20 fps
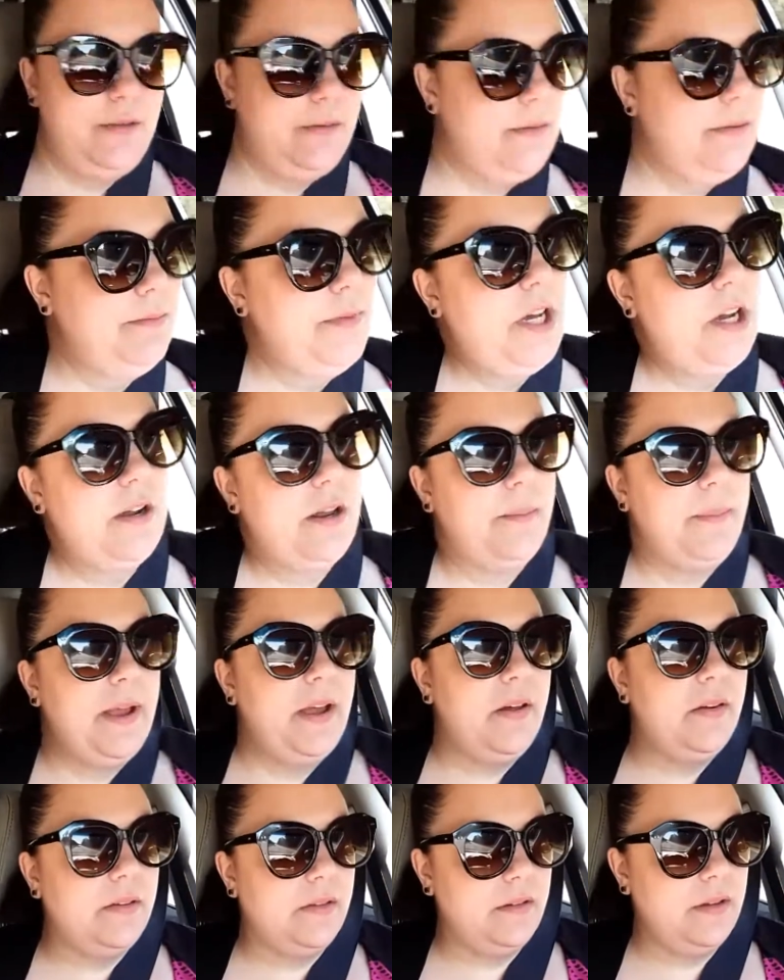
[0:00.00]
You know what I'm talking
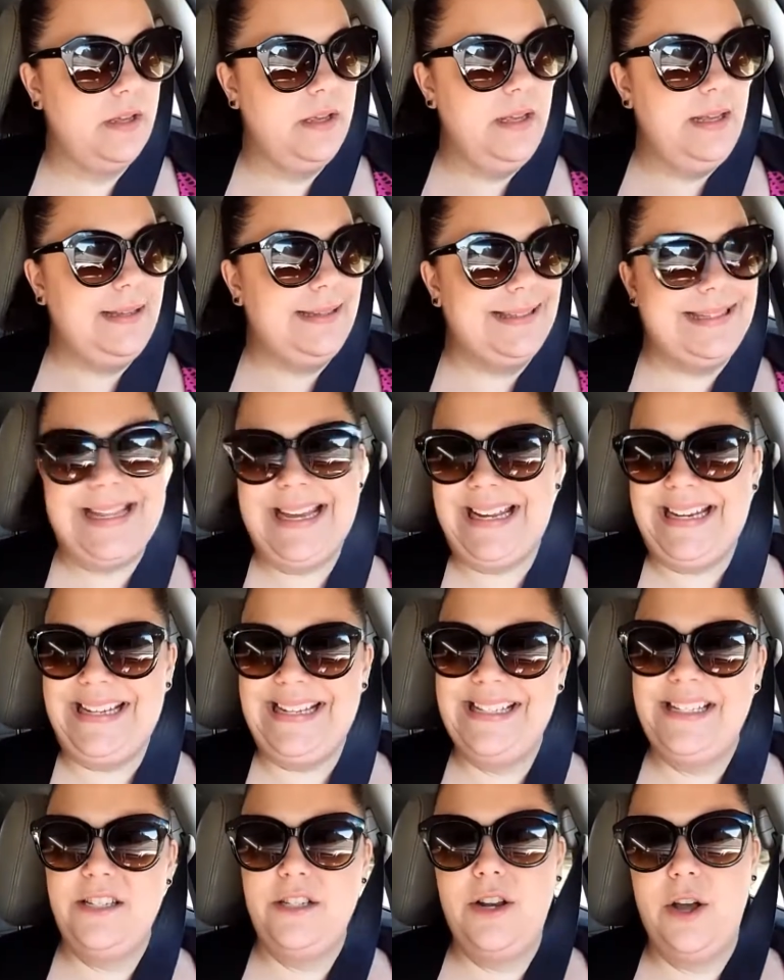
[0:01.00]
about.
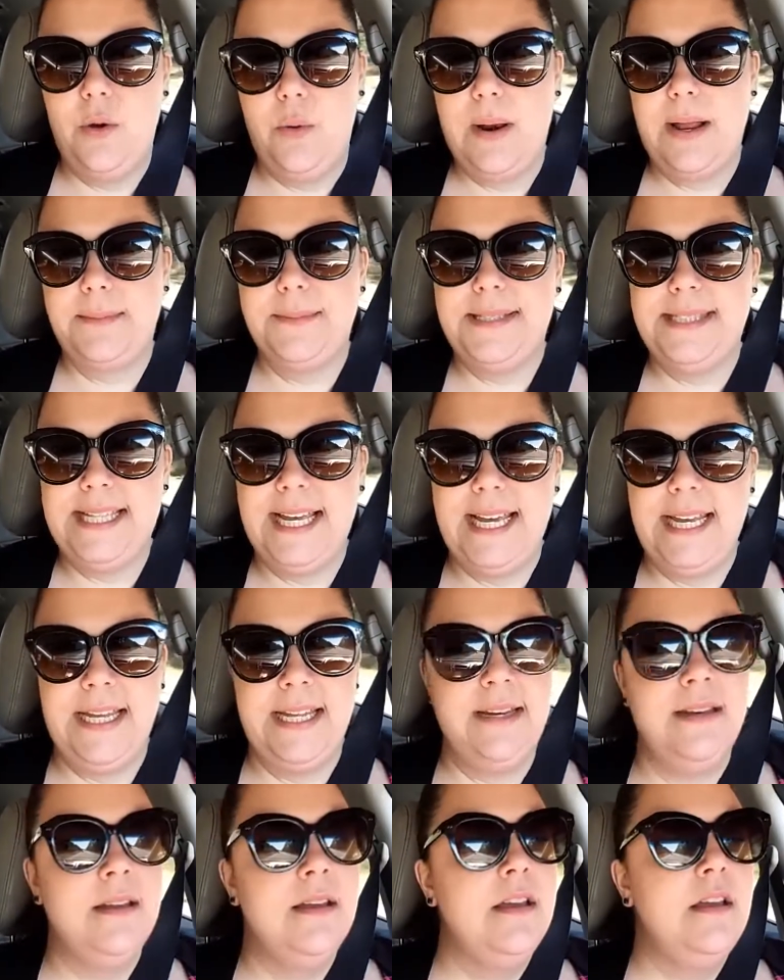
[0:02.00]
Ladies, you know what I'm
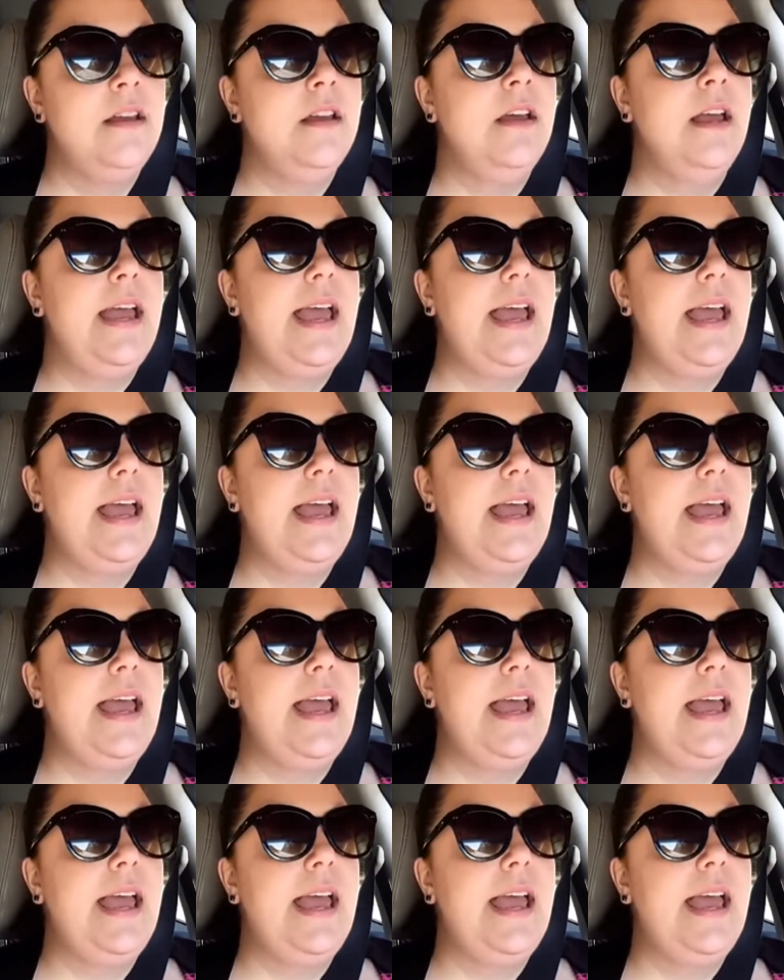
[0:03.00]
saying.